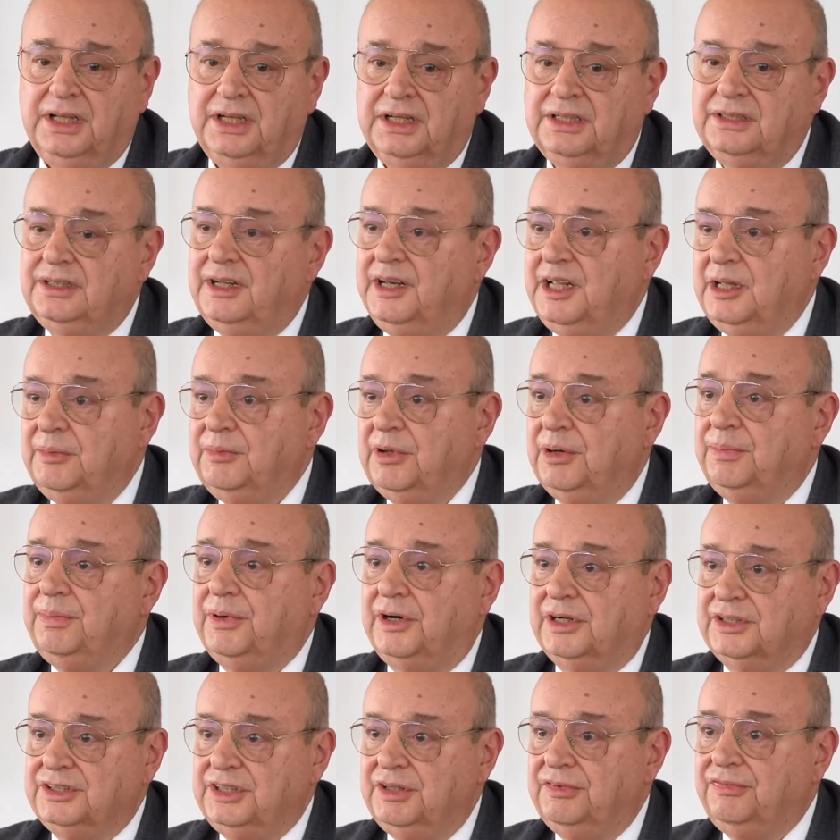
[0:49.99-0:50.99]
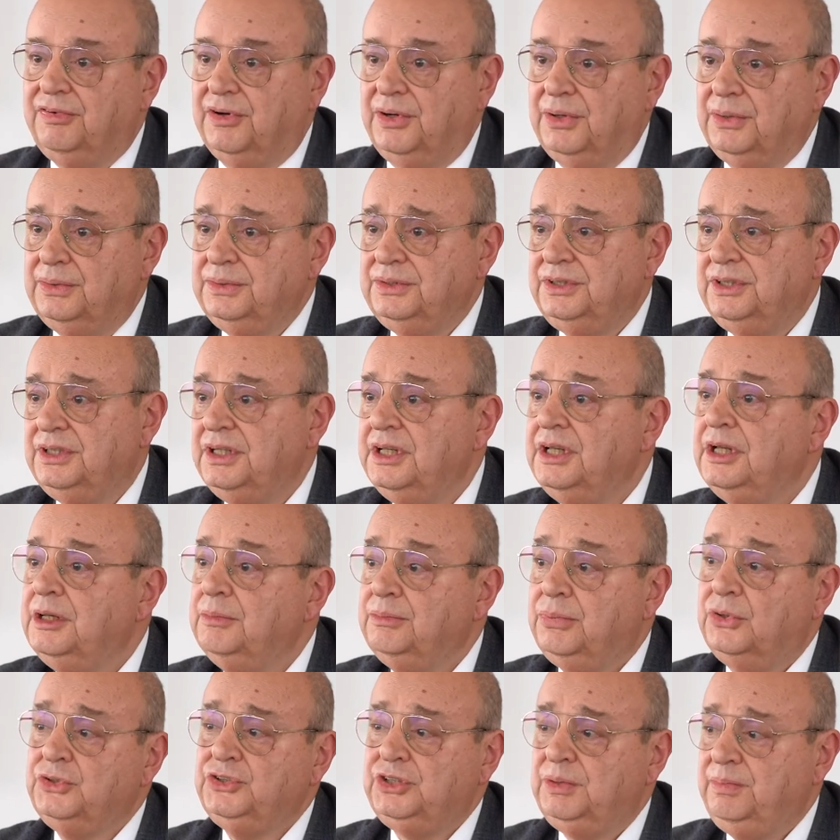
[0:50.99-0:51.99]
The Labour Party followed.
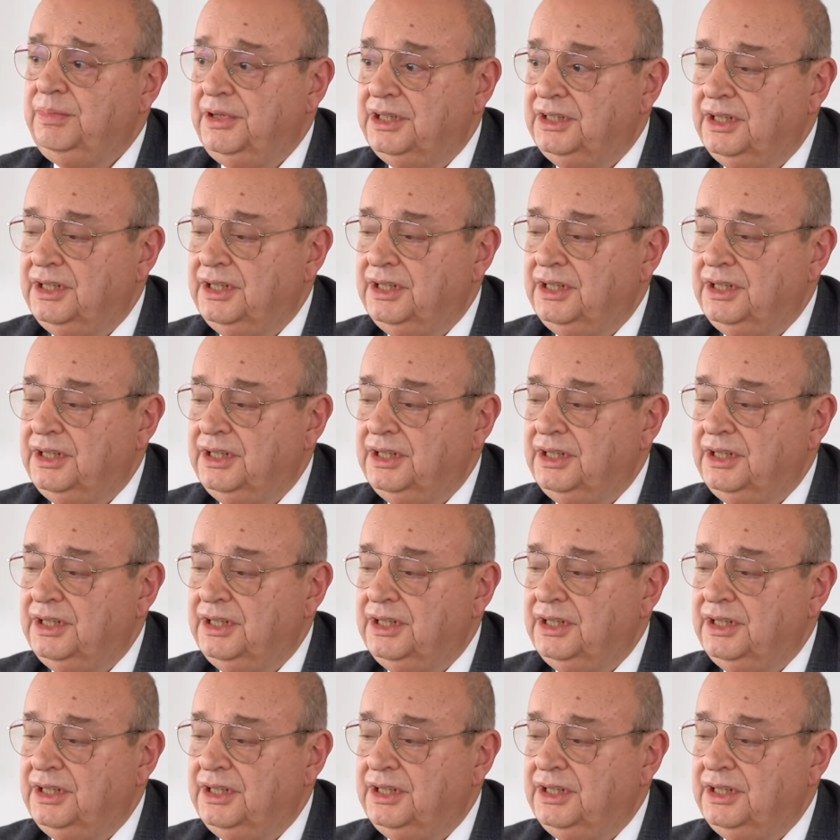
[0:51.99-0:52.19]
Possibly